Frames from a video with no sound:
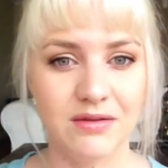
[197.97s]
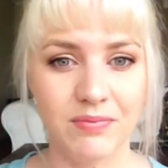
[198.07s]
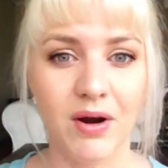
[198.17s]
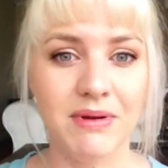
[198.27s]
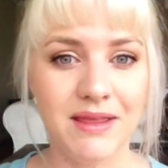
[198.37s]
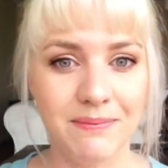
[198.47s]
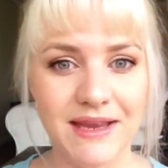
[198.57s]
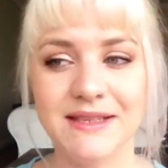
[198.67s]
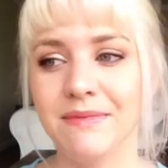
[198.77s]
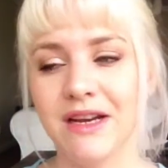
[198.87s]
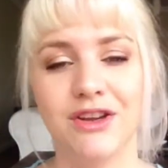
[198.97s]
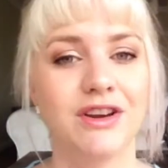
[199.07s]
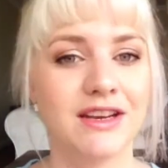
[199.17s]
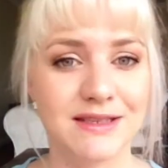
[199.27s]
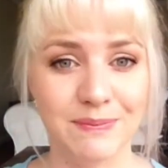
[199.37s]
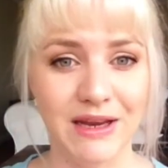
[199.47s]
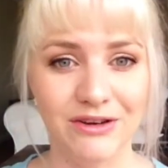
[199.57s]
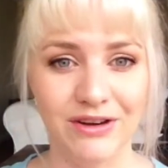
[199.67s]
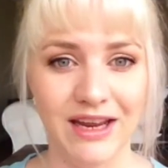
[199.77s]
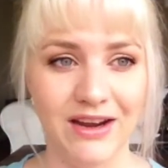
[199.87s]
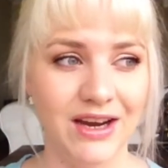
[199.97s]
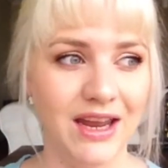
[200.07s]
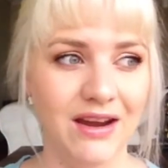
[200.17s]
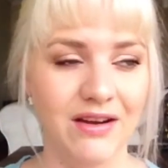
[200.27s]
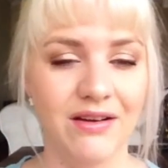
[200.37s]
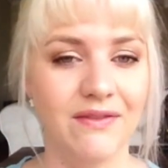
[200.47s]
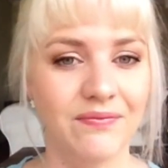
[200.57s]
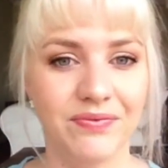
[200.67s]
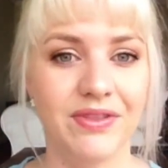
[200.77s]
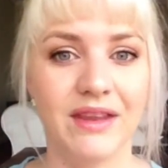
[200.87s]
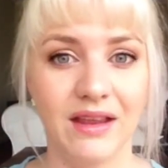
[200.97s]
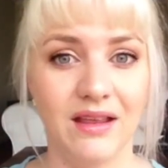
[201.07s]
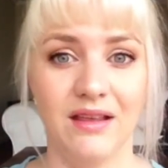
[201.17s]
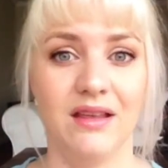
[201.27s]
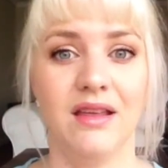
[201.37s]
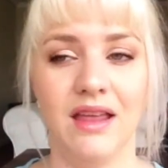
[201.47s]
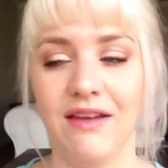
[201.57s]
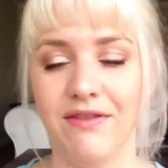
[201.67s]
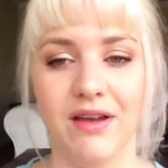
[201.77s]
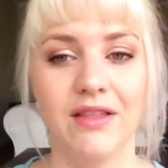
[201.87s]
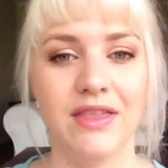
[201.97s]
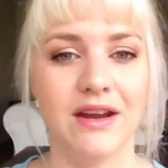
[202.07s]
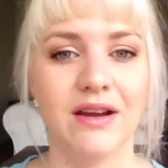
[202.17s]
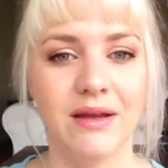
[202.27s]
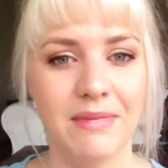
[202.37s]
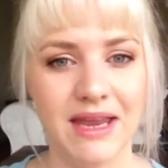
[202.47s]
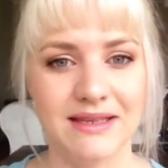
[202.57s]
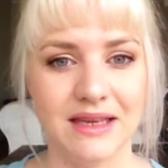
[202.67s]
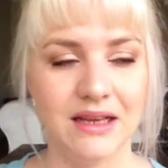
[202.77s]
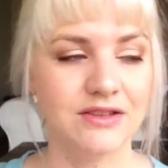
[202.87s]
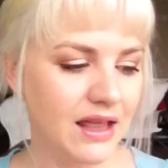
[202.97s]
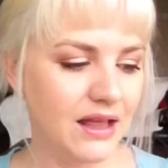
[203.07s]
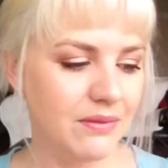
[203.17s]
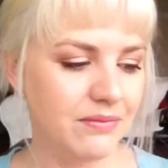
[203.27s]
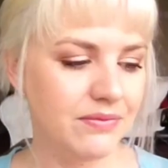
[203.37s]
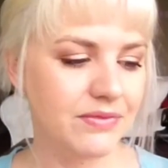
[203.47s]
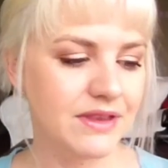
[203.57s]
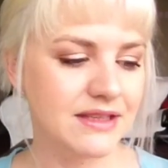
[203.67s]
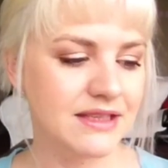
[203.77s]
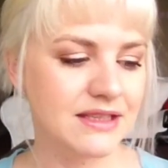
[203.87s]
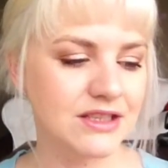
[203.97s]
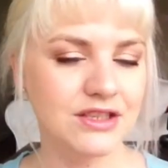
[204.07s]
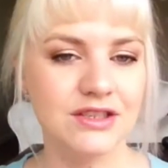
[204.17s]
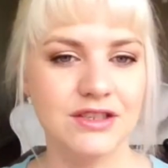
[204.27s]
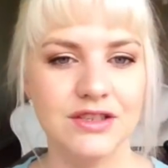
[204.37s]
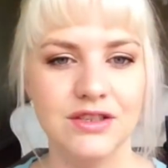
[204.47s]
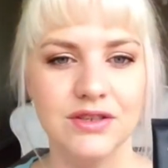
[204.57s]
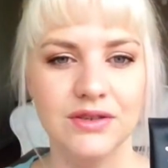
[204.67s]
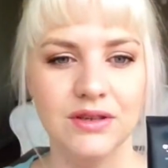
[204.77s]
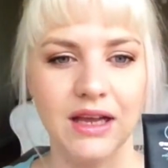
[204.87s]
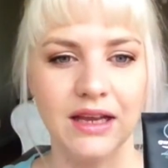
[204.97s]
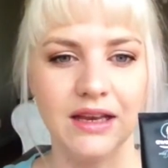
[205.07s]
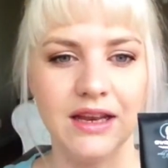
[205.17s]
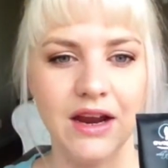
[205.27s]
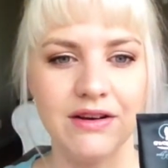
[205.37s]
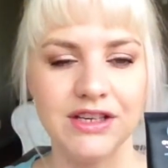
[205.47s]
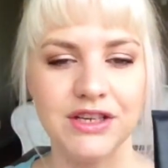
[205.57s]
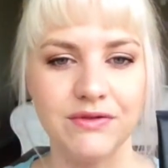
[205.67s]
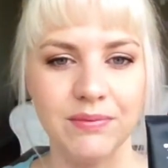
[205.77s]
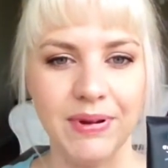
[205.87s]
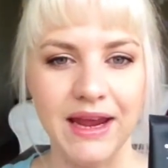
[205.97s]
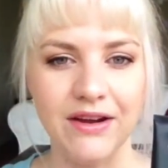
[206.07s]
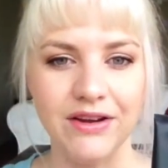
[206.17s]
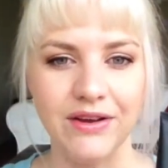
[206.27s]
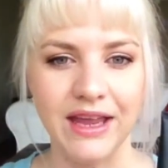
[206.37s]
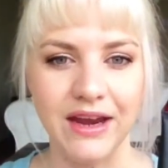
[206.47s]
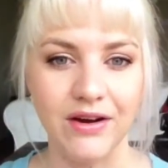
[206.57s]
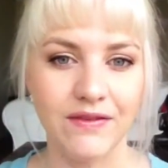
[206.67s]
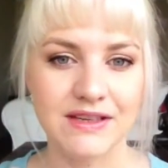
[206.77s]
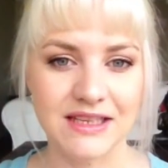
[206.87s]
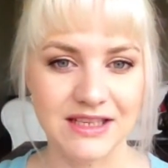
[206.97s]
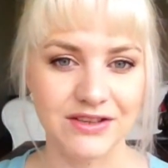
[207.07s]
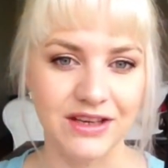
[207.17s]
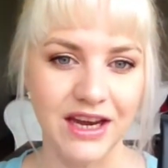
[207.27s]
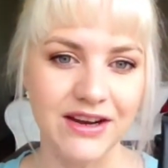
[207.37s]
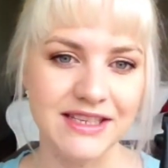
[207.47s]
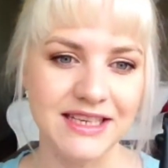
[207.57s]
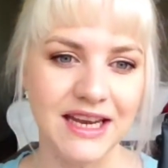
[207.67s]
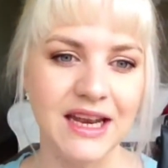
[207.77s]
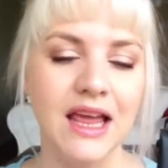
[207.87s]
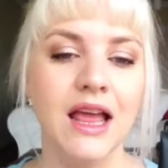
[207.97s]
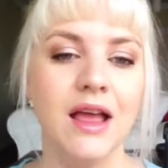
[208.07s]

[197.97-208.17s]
Probably the best money you're going to spend on hair care ever. They're amazing. This is just to like nourish and repair your hair. Obviously it's got keratin in.